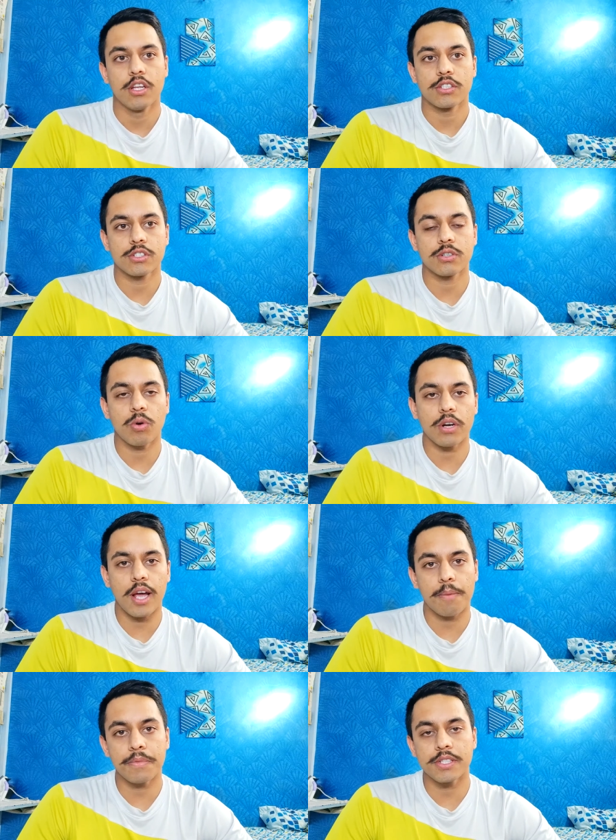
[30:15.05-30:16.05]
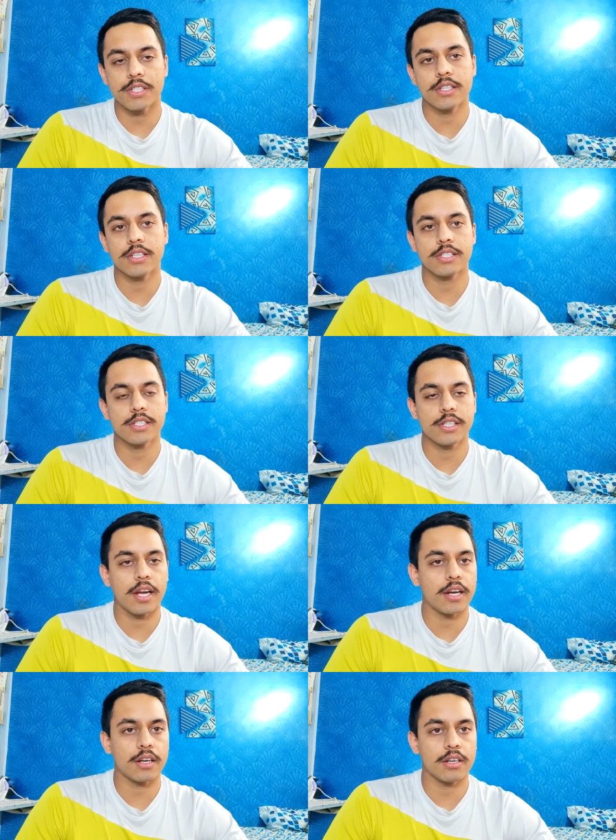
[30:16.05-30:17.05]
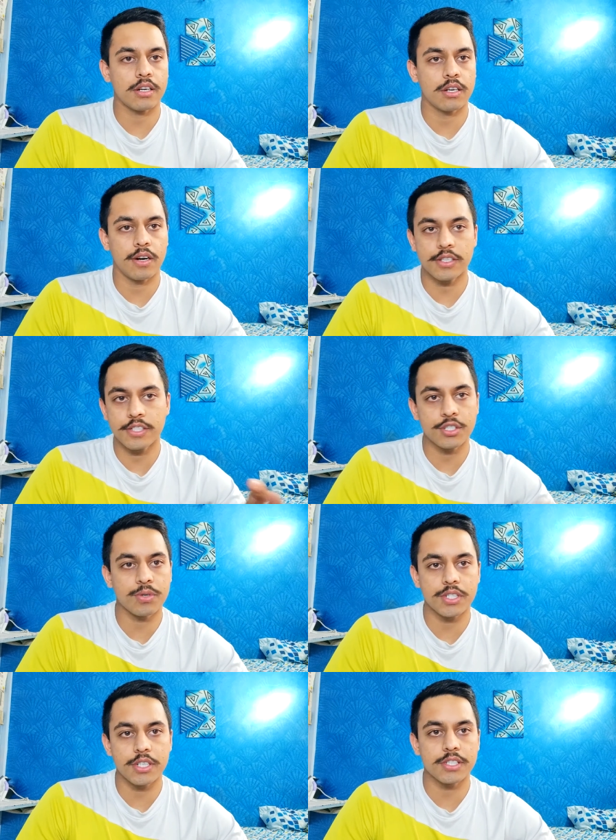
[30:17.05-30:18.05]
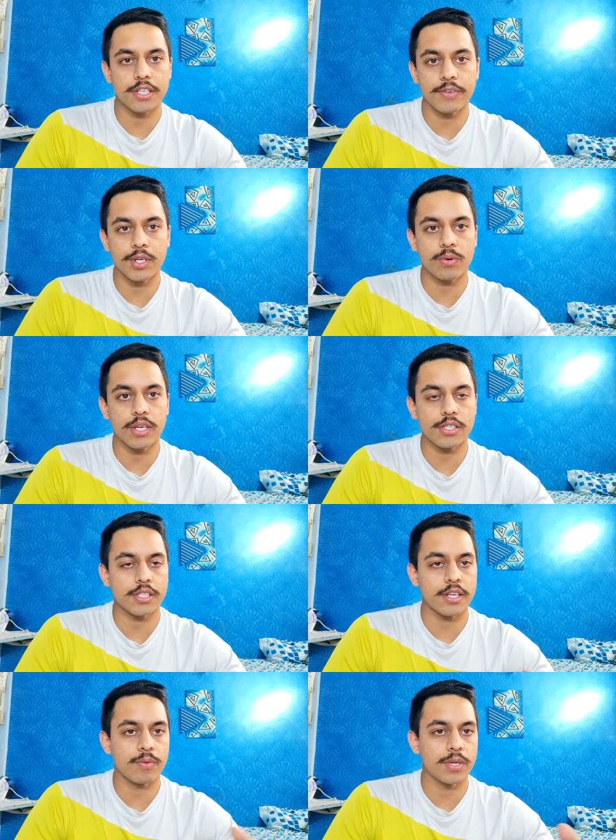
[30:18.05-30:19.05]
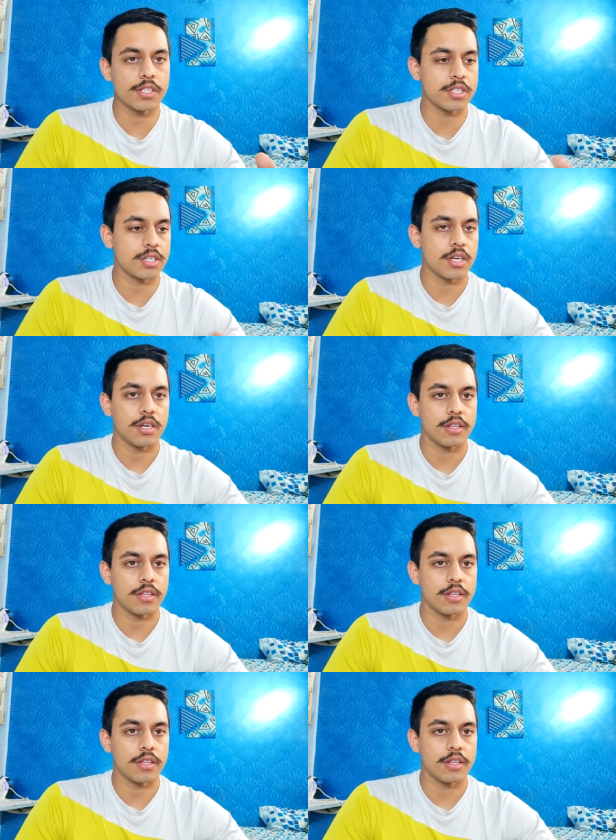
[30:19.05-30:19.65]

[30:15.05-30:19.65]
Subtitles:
So what happens in this is that a situation is given to us in which